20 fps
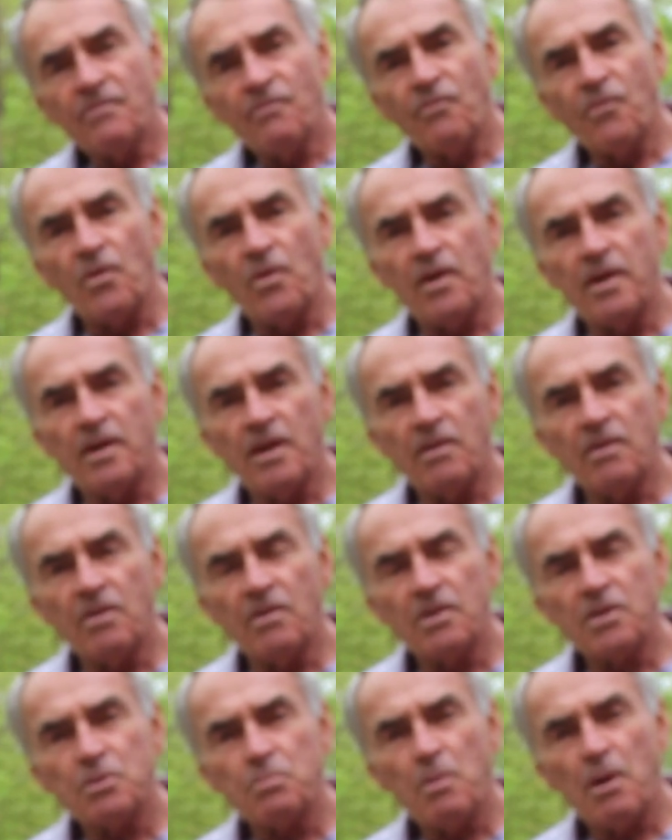for
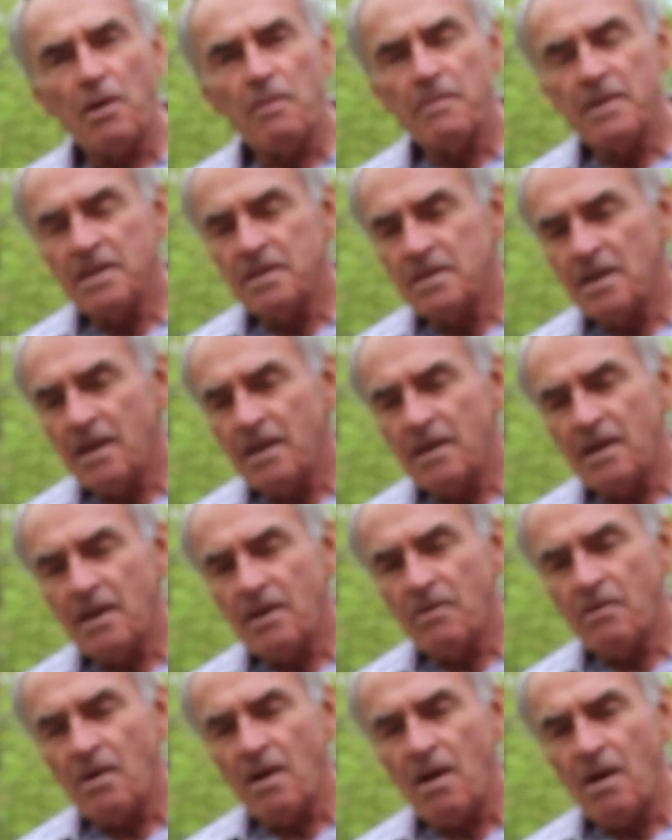another experiment on
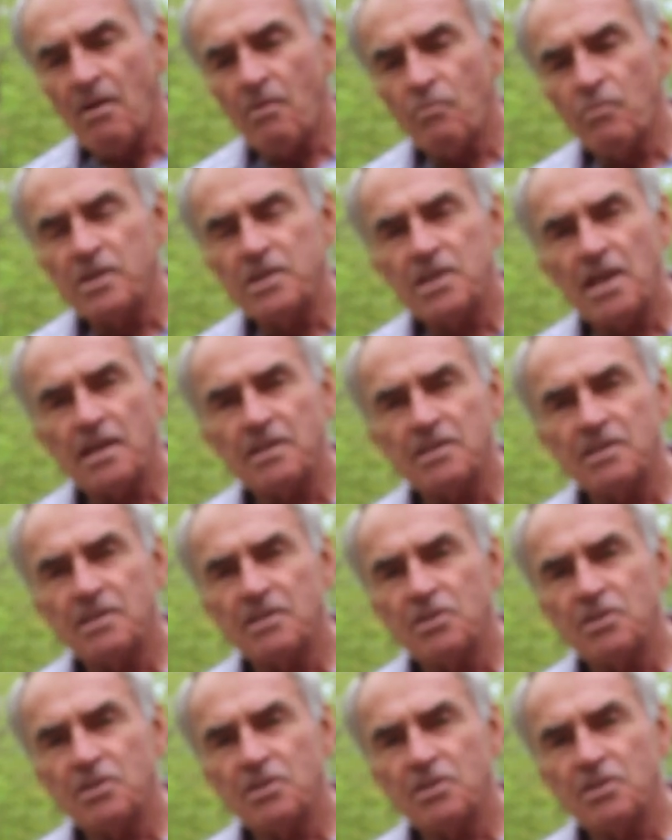our Reset